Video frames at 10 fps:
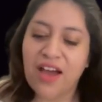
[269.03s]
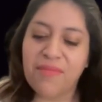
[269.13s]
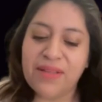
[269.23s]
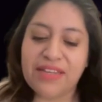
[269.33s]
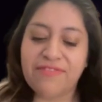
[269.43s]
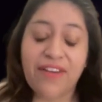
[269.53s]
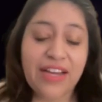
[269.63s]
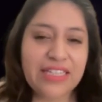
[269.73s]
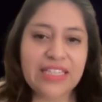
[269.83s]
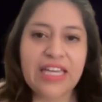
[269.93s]
And then
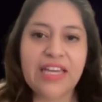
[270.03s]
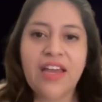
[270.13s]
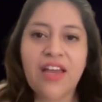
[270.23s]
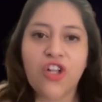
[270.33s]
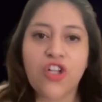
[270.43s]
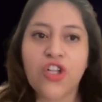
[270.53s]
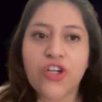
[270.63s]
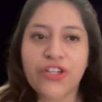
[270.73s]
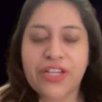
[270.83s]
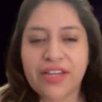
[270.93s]
finally,
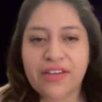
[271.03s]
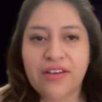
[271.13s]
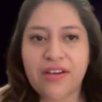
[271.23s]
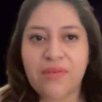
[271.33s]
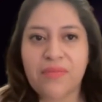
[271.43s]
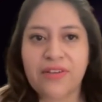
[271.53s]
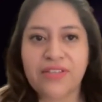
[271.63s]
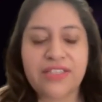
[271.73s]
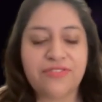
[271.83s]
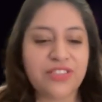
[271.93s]
learning about
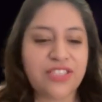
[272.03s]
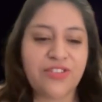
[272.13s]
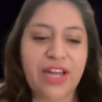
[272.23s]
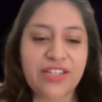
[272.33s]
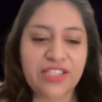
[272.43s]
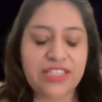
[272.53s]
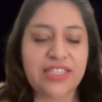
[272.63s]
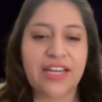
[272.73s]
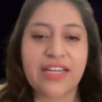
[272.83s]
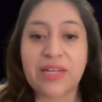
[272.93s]
the different strategies
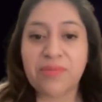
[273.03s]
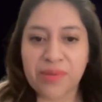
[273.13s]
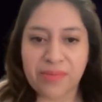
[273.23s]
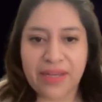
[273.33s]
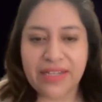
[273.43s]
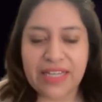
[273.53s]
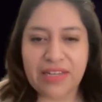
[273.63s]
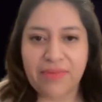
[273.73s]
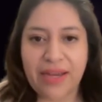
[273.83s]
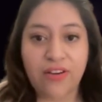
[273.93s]
that I could implement
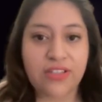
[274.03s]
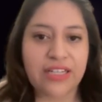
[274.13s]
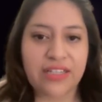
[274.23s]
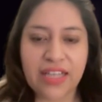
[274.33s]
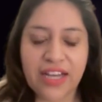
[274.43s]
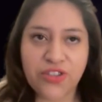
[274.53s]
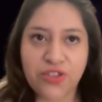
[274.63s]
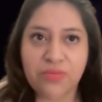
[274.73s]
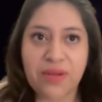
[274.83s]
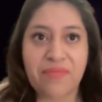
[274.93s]
in my online
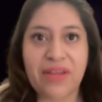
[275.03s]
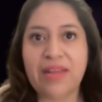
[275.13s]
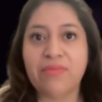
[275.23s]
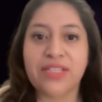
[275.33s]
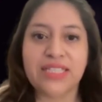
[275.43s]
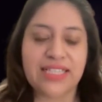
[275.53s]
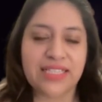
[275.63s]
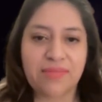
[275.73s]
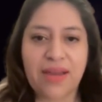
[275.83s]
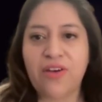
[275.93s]
classroom and being able to
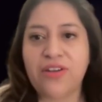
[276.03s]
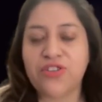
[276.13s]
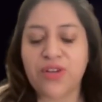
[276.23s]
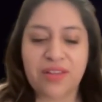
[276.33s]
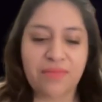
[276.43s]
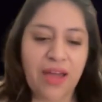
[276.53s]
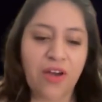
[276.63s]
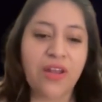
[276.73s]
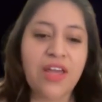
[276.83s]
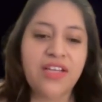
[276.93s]
test them out and try them
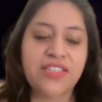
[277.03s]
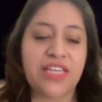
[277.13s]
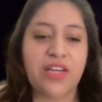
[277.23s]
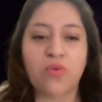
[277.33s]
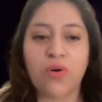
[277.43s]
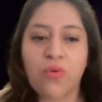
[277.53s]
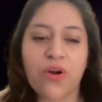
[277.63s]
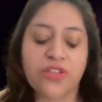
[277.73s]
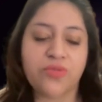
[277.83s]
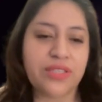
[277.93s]
out, seeing what
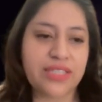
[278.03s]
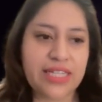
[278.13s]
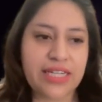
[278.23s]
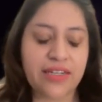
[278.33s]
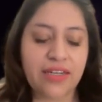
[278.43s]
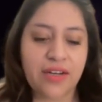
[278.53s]
worked, what didn't.